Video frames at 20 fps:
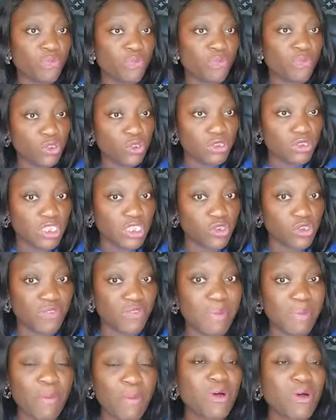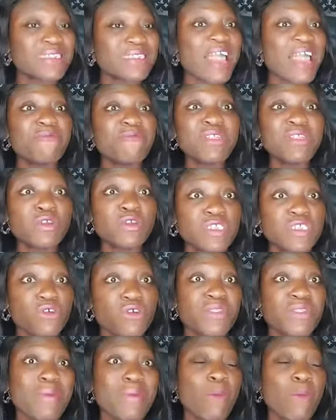of the notice of demand, because every
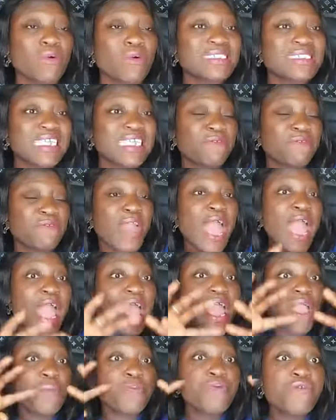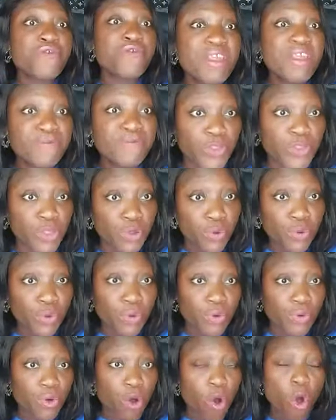notice of demand must give a
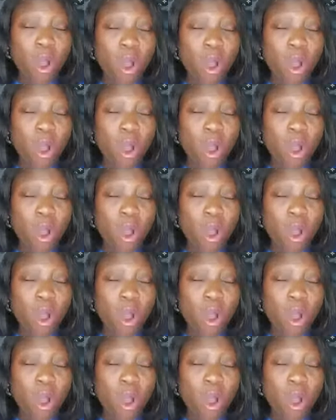preview,